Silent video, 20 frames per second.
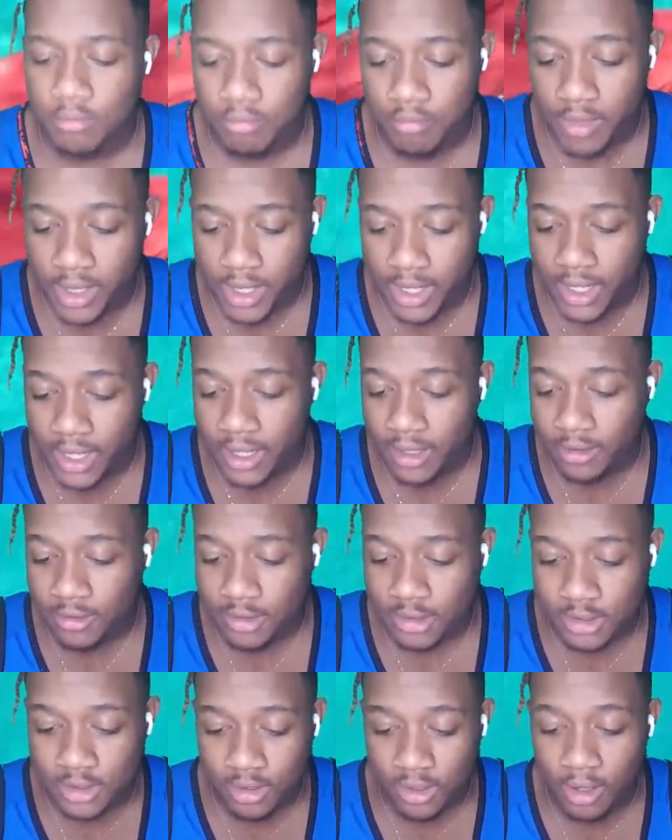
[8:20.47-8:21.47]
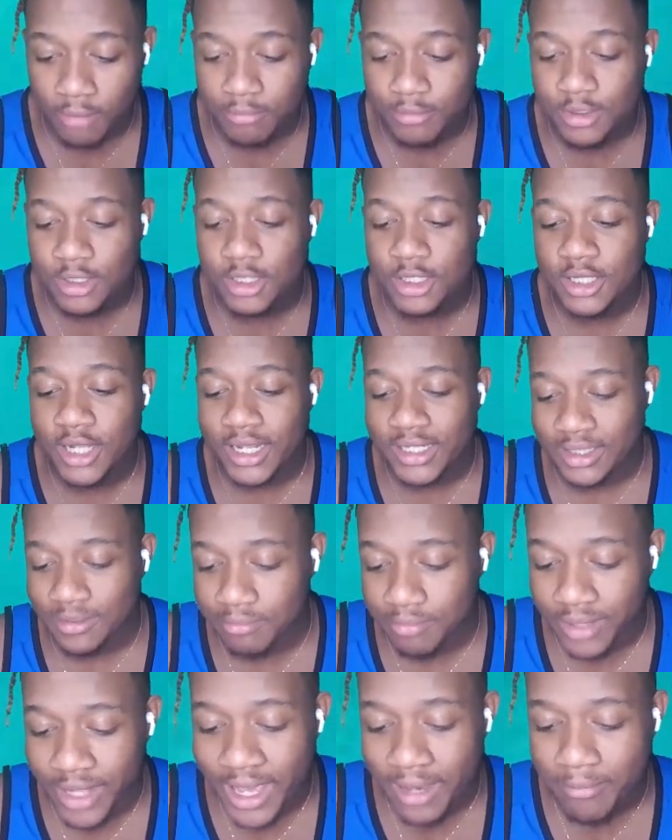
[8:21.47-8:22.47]
Man, dude, I'm a little like the
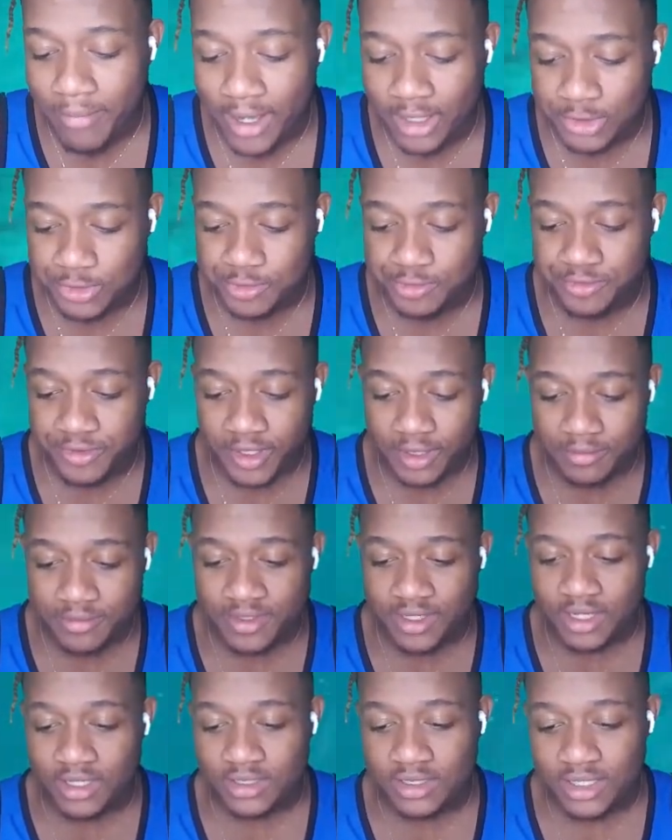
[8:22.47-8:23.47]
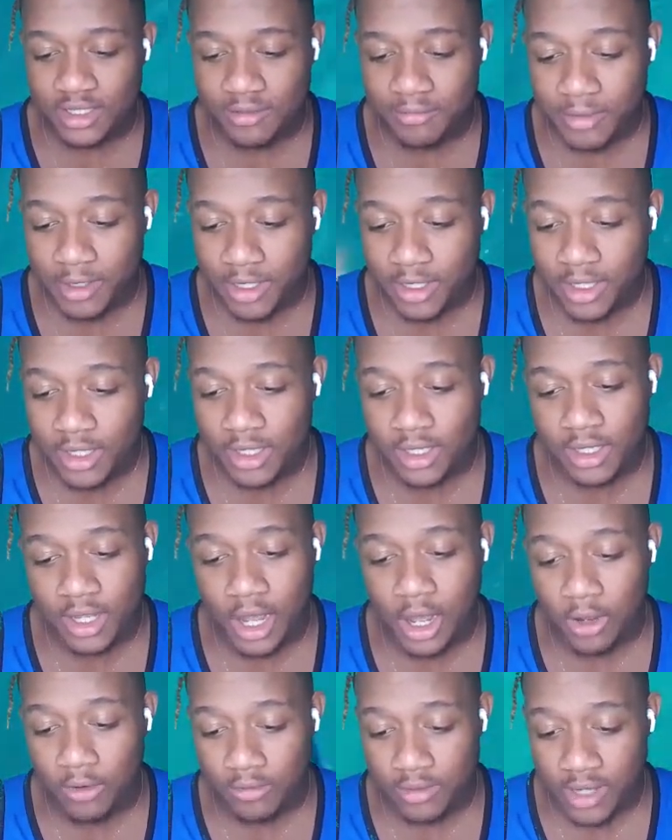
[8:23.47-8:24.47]
black Michael Phelps out there, man.
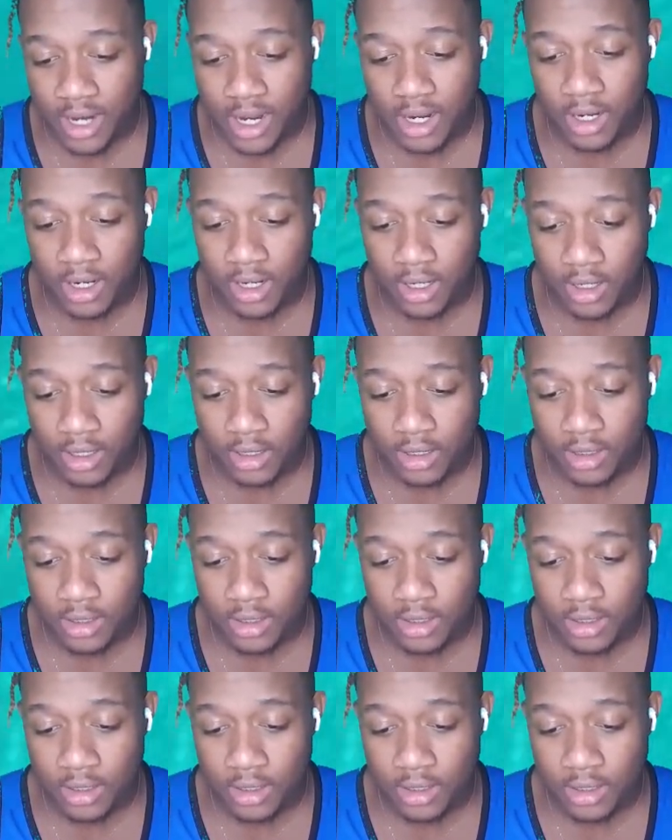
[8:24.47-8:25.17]
Oh, no.